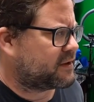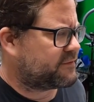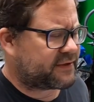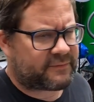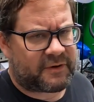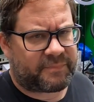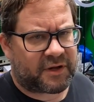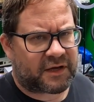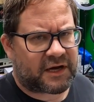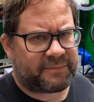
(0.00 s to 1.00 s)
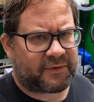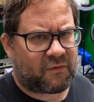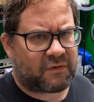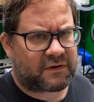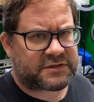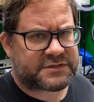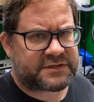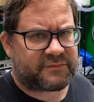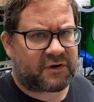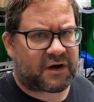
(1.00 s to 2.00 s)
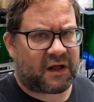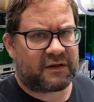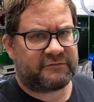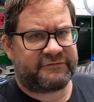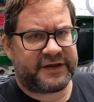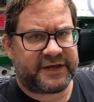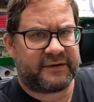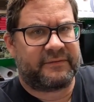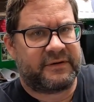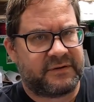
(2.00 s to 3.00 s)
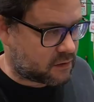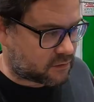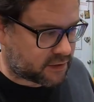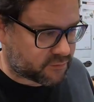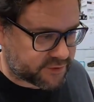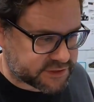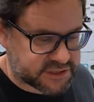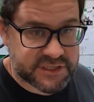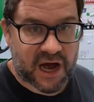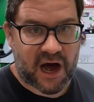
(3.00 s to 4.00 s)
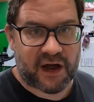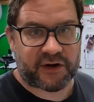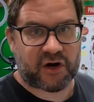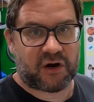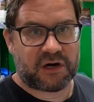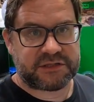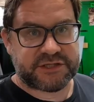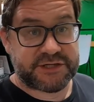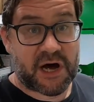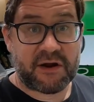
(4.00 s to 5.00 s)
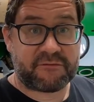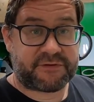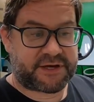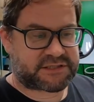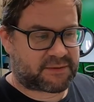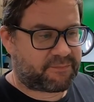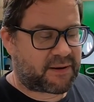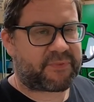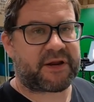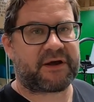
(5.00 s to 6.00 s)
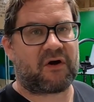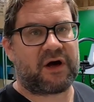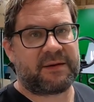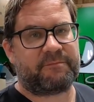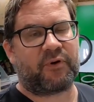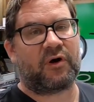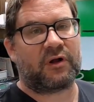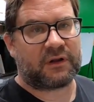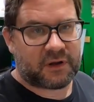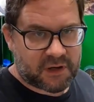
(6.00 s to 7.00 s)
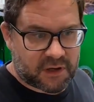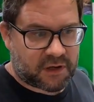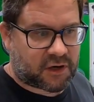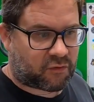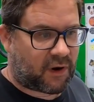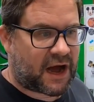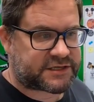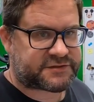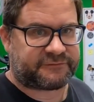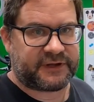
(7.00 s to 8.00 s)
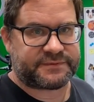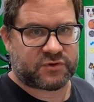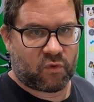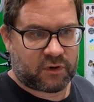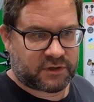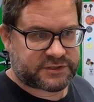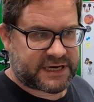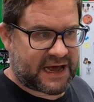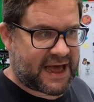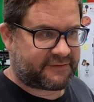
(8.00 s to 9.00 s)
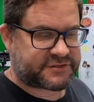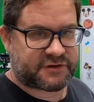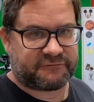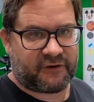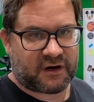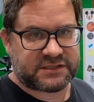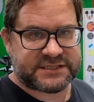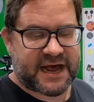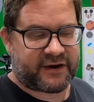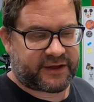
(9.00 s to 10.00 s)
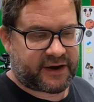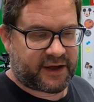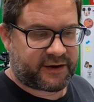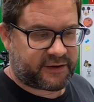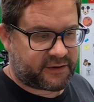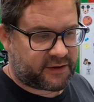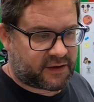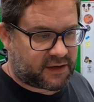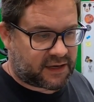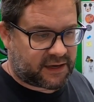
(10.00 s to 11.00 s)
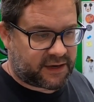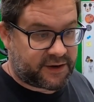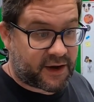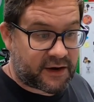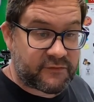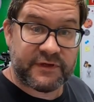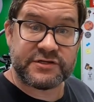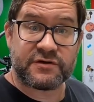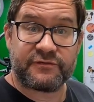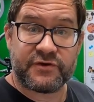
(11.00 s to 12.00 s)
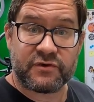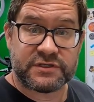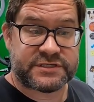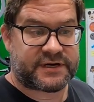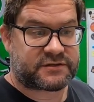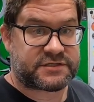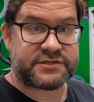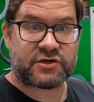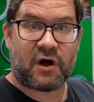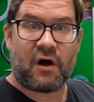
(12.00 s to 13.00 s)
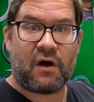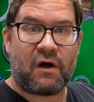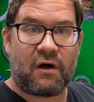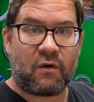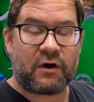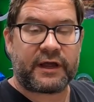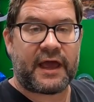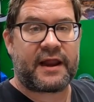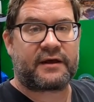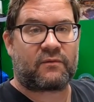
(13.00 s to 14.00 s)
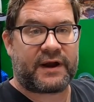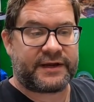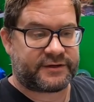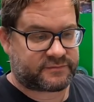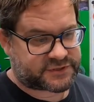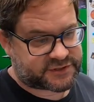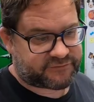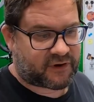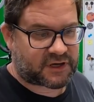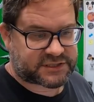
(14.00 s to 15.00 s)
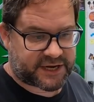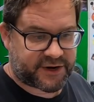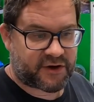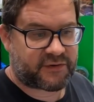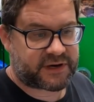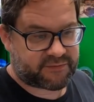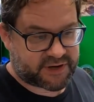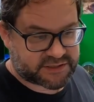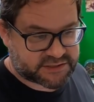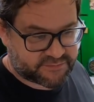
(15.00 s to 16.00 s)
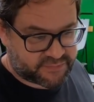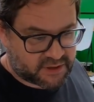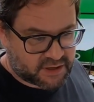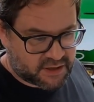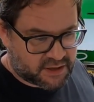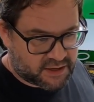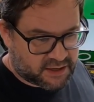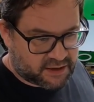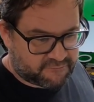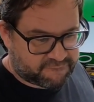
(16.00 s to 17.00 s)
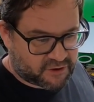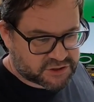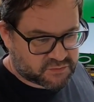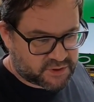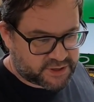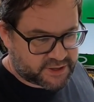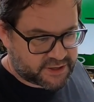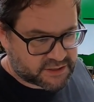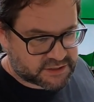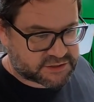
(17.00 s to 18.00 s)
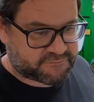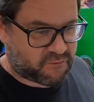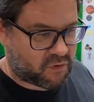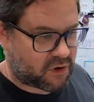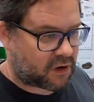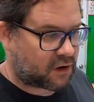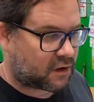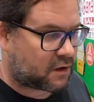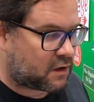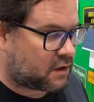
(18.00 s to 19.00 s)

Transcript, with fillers: I think I'm gonna pull a couple of orders then we'll call it a video okay well this is an odd occurrence none of these I'm, I'm gonna go ahead and pull garage flips orders that I have so far it's Saturday night uh, none of these are viewer sales. These are all organic randoms, as far as I know, anyways. Uh, first one is for